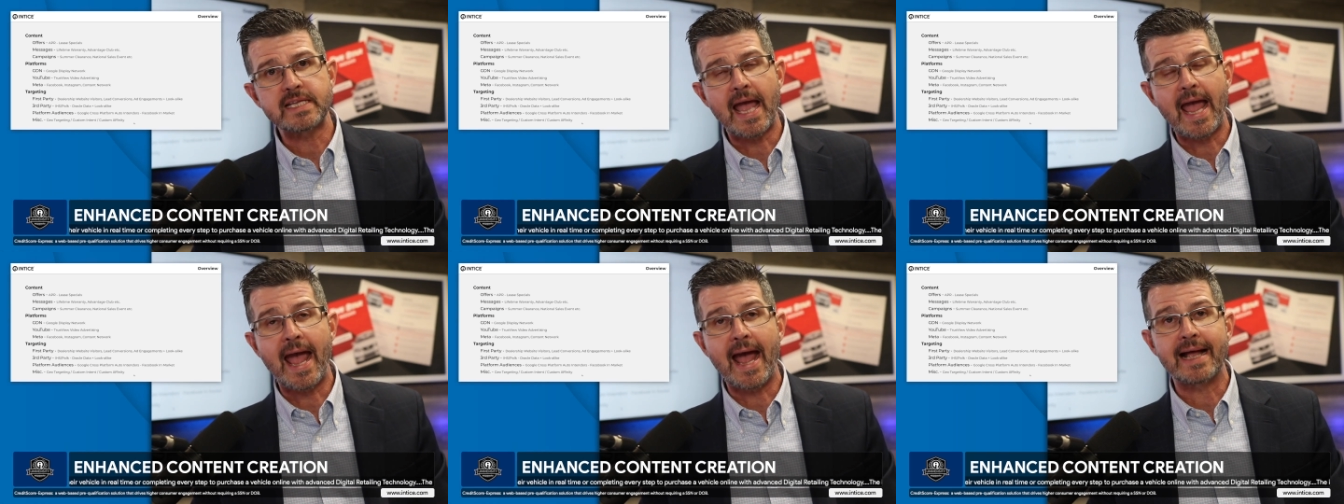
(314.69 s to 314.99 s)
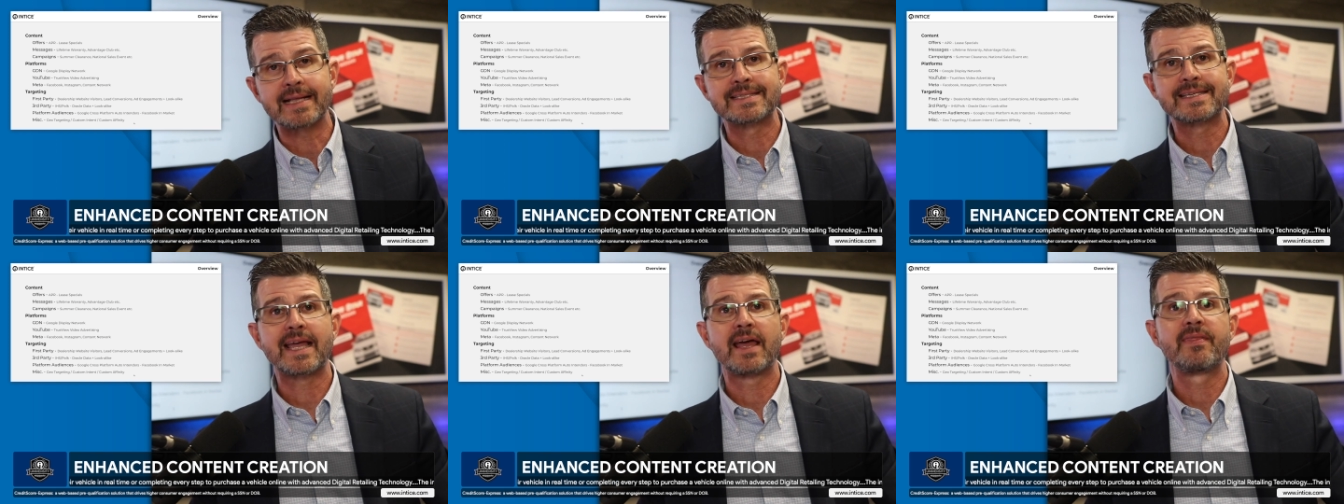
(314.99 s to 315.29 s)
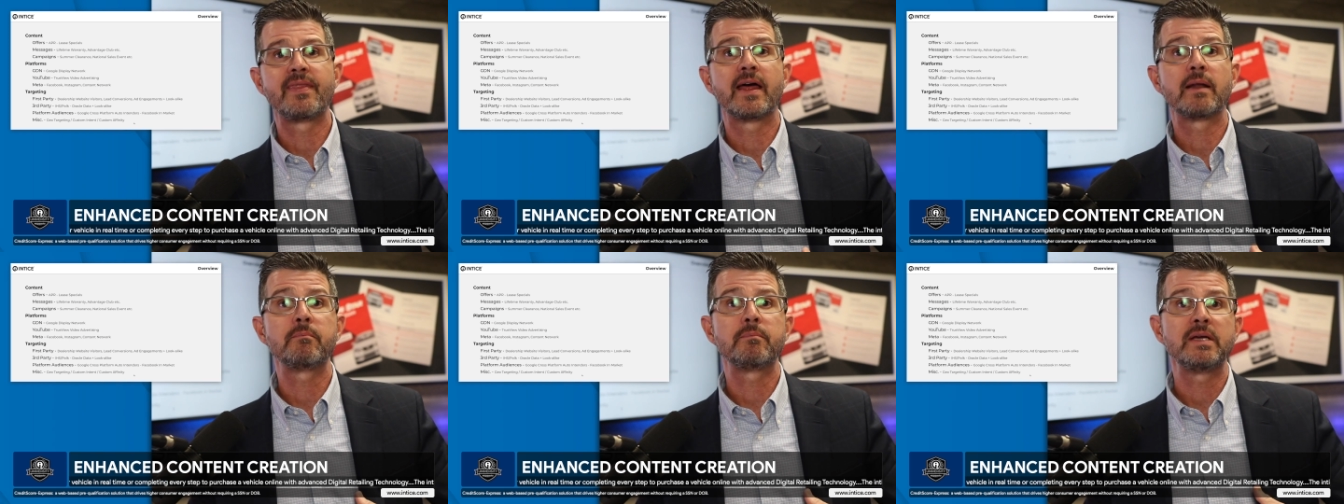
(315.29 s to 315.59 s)
ads can
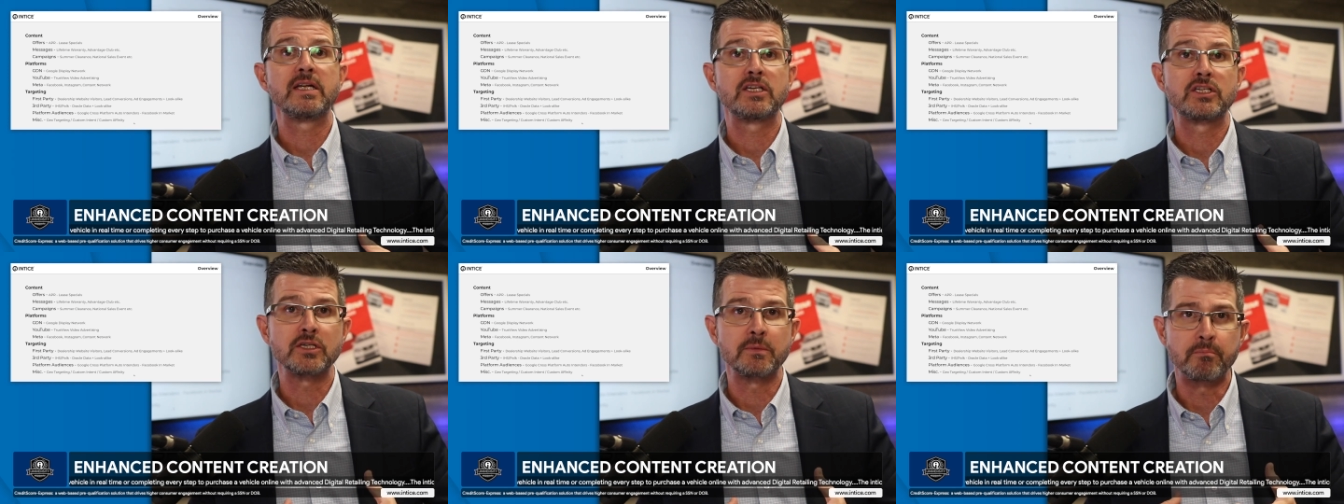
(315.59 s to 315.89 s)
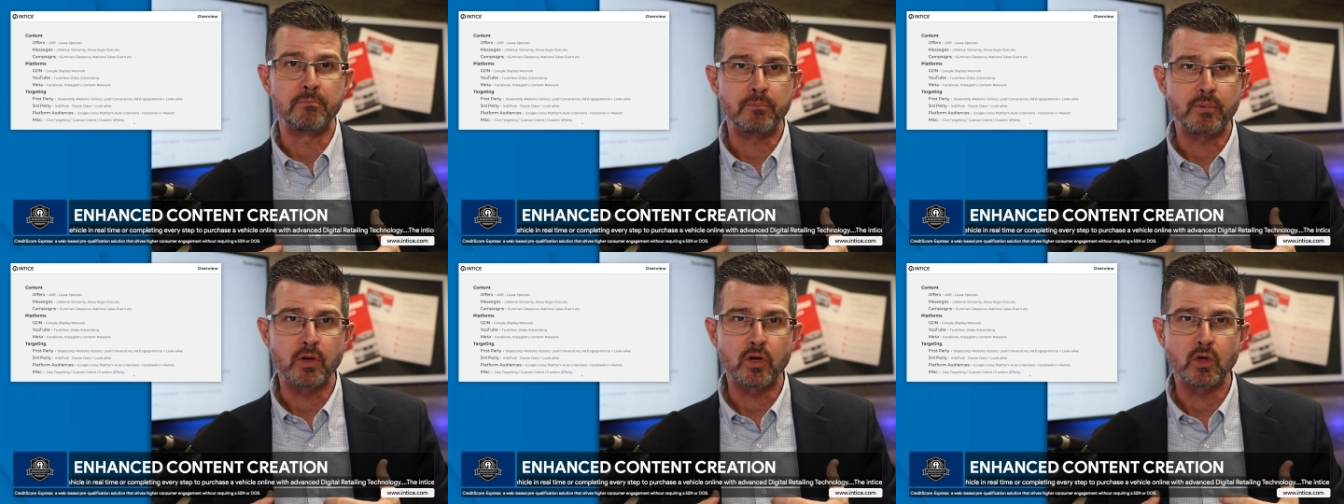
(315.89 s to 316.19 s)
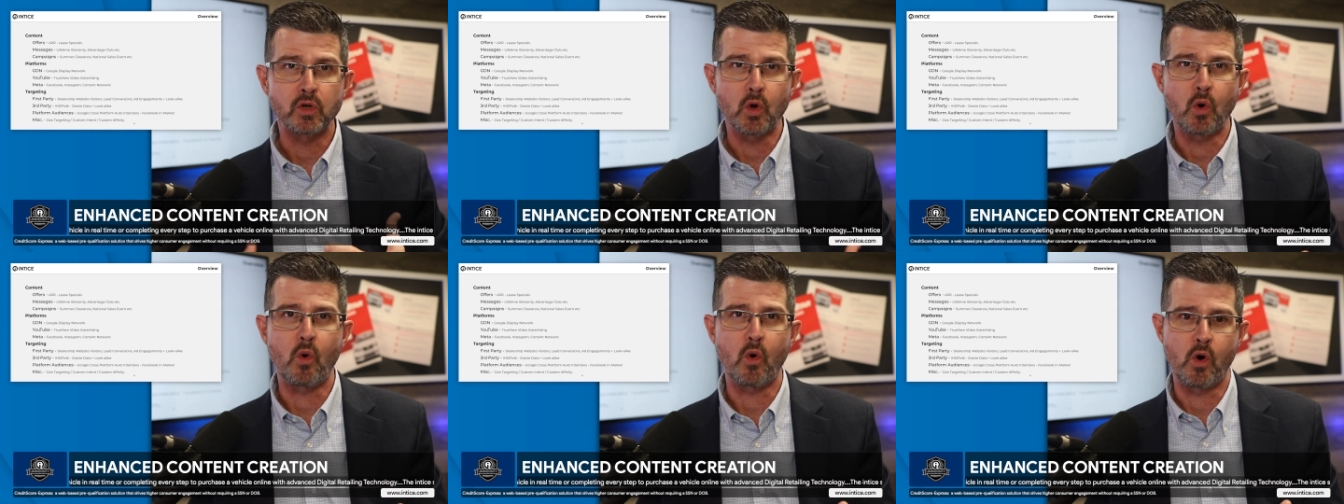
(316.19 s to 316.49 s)
then be
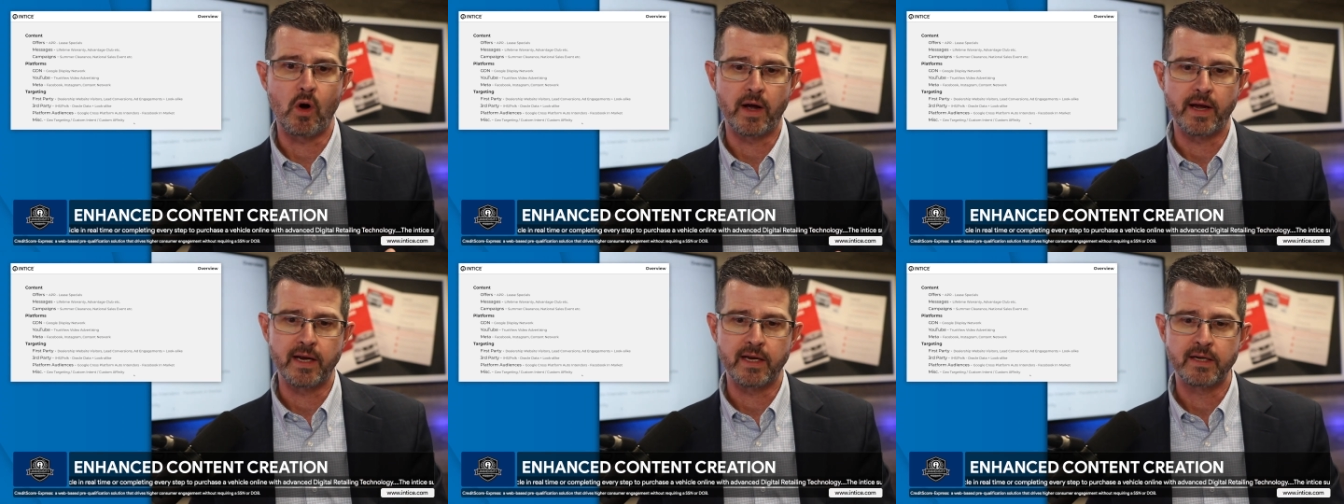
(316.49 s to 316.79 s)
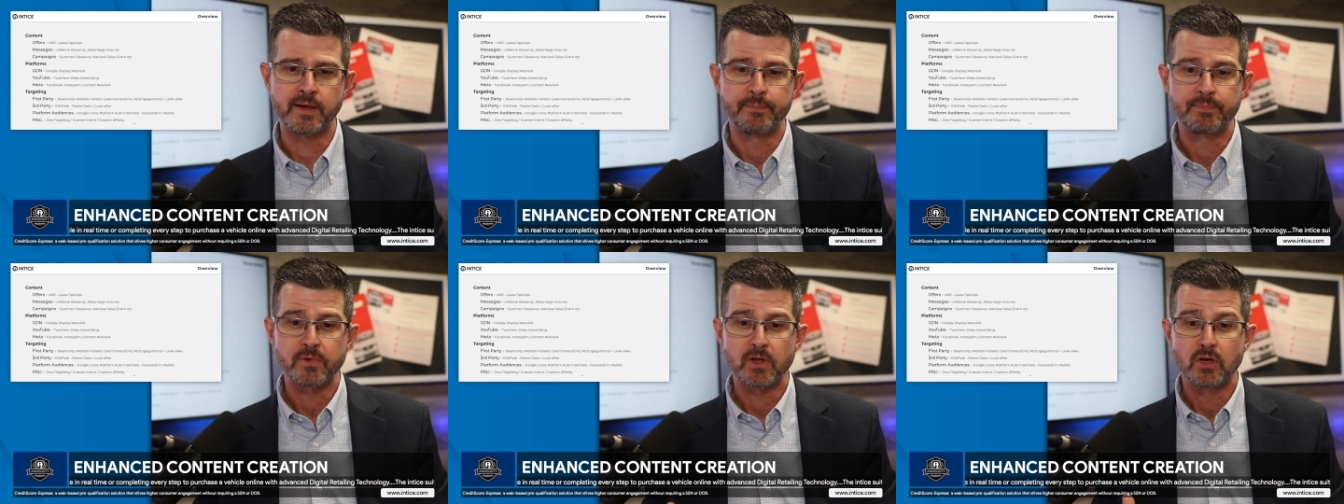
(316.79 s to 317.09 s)
deployed